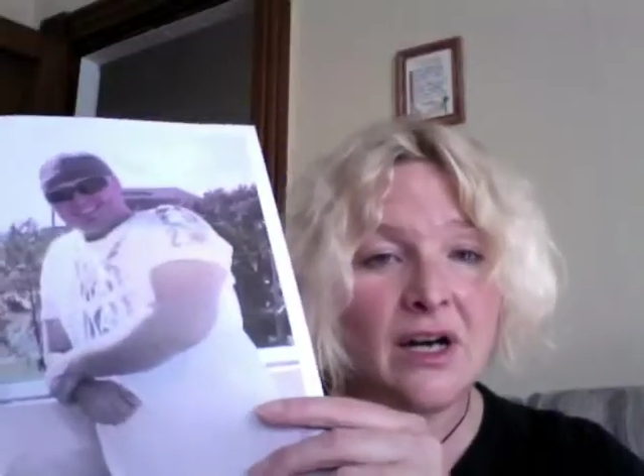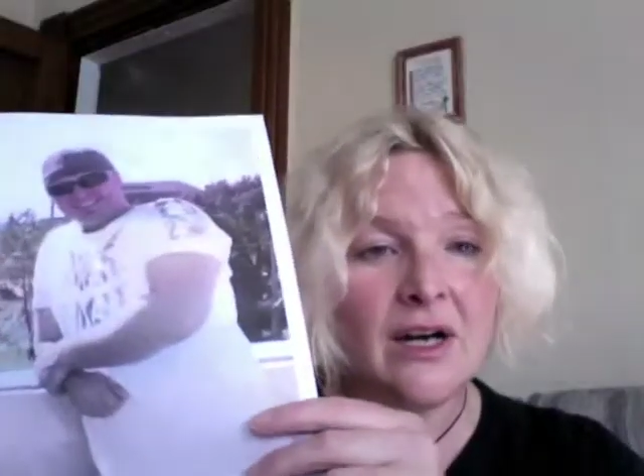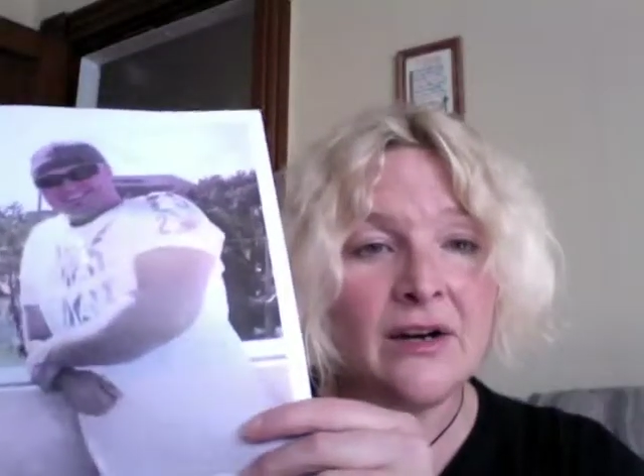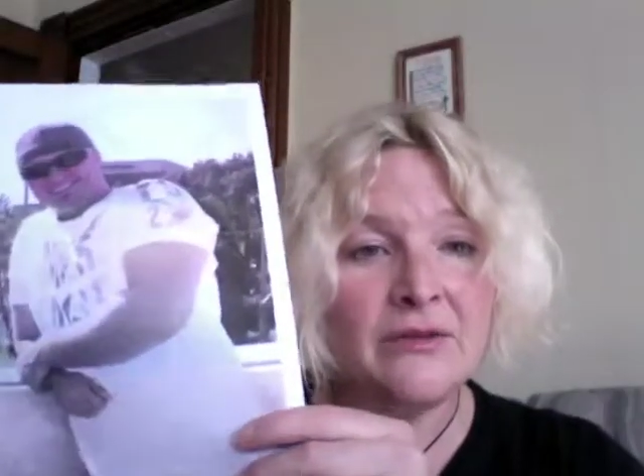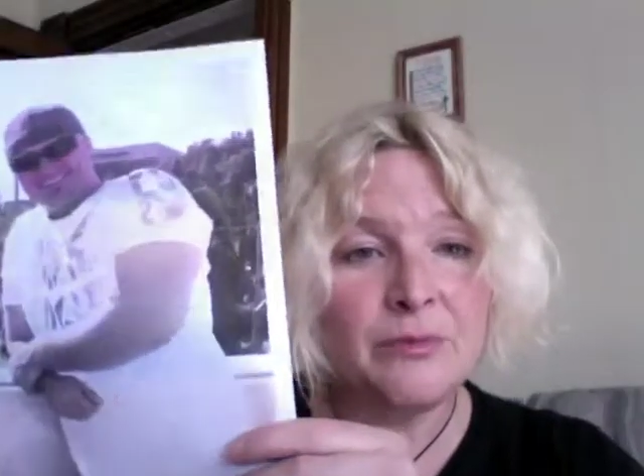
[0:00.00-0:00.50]

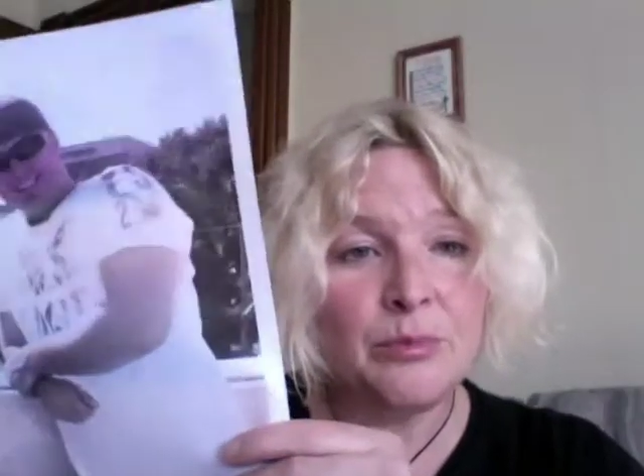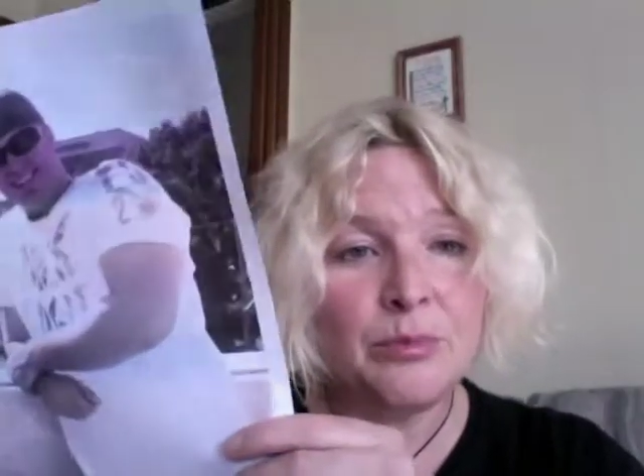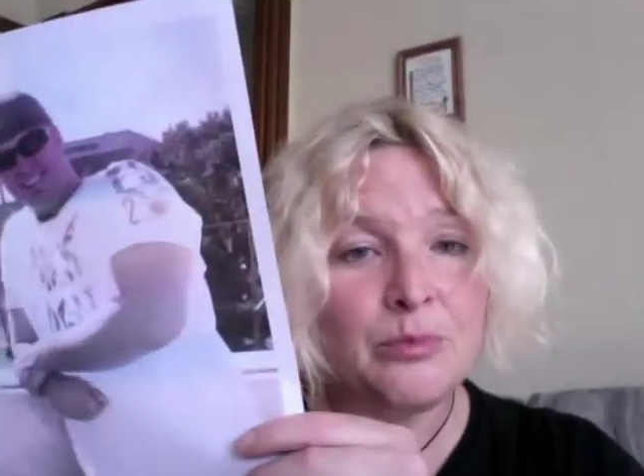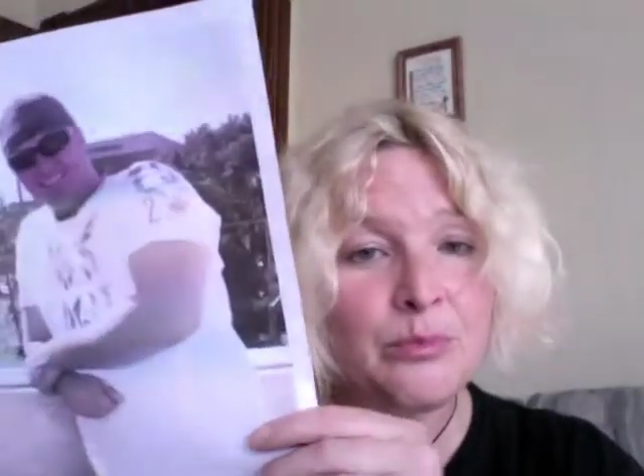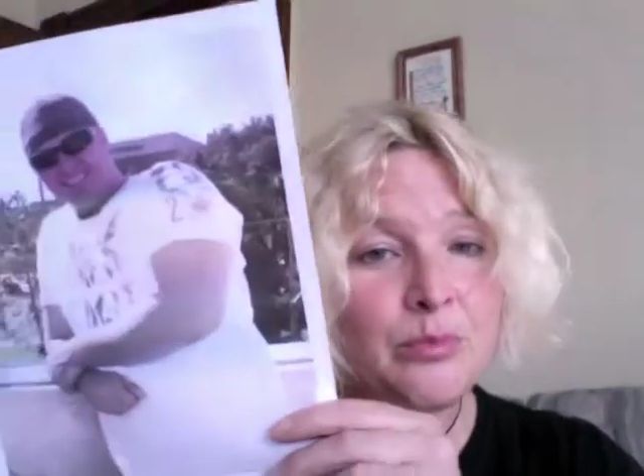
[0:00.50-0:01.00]
of
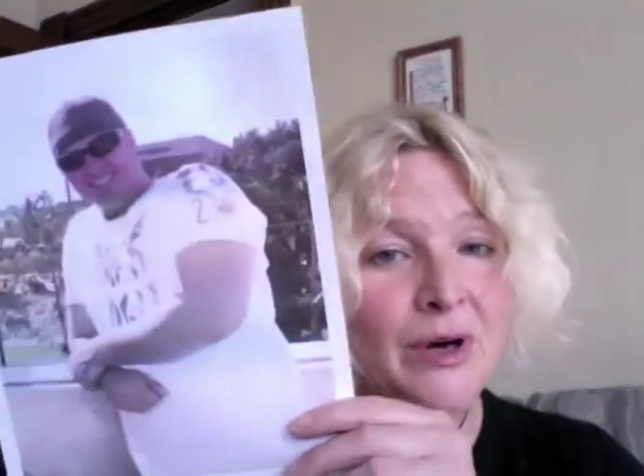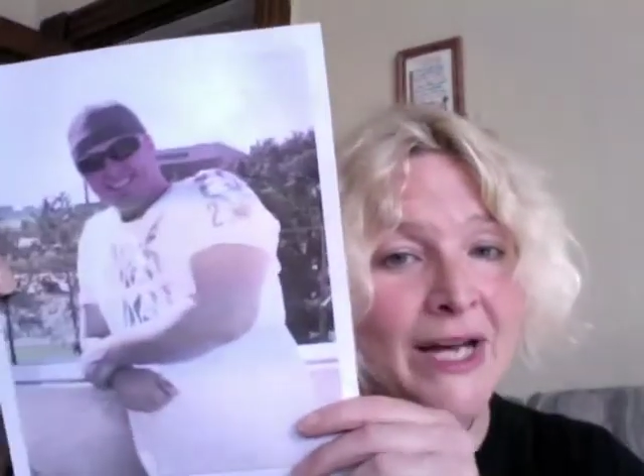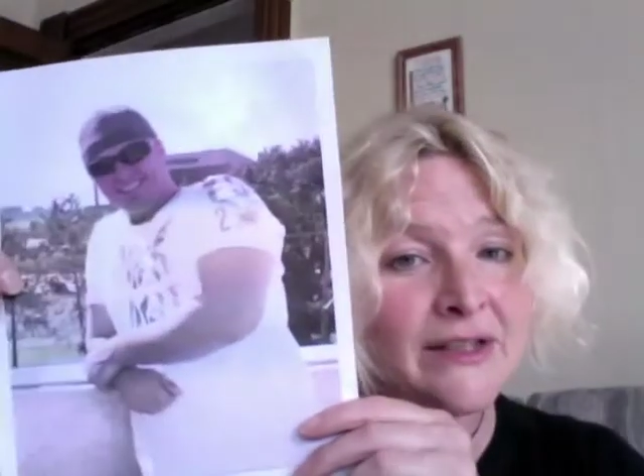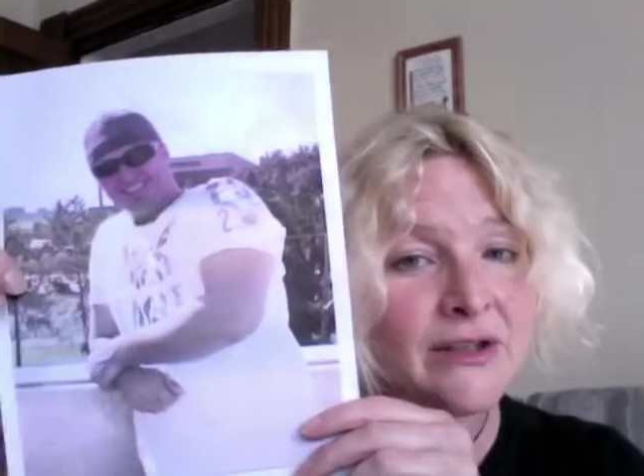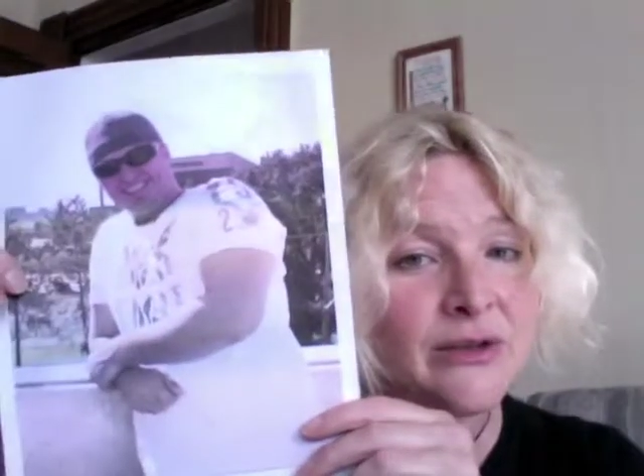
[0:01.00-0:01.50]

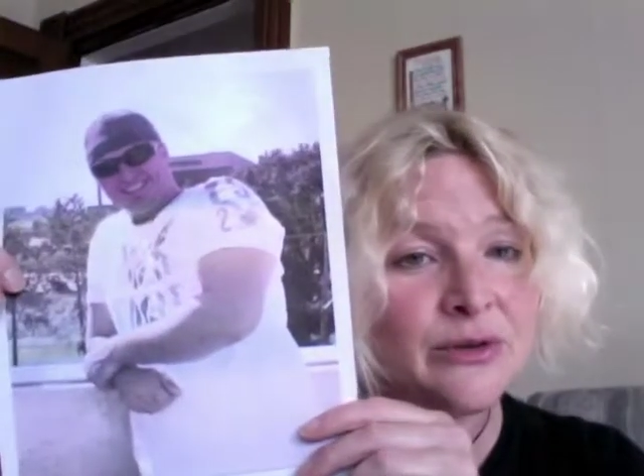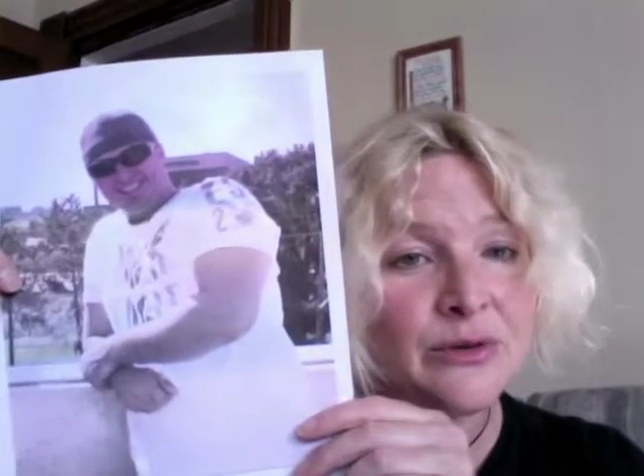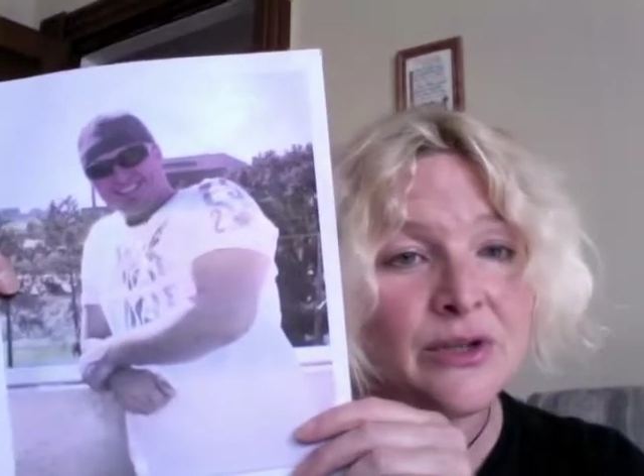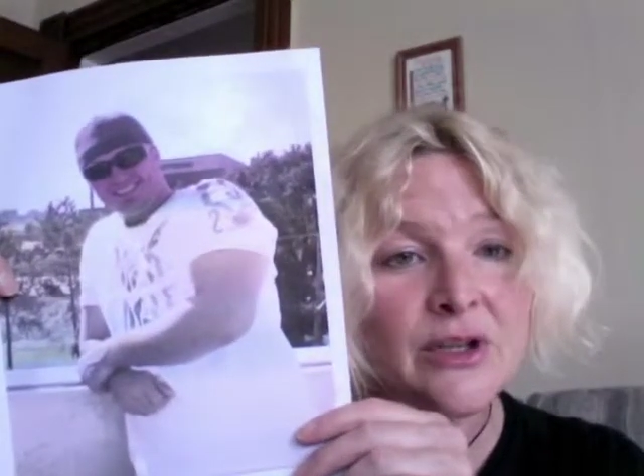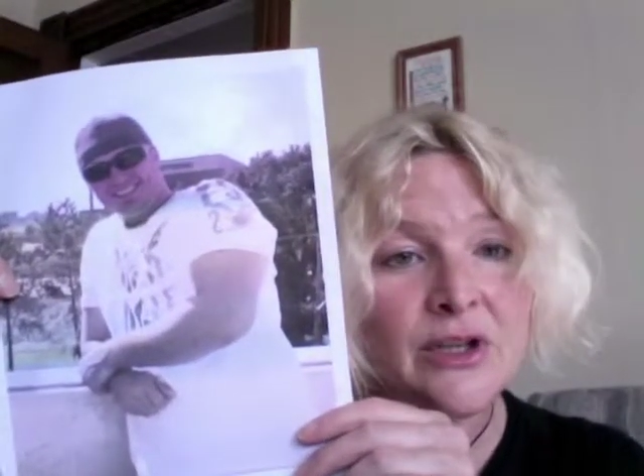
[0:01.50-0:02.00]
Brad Loon,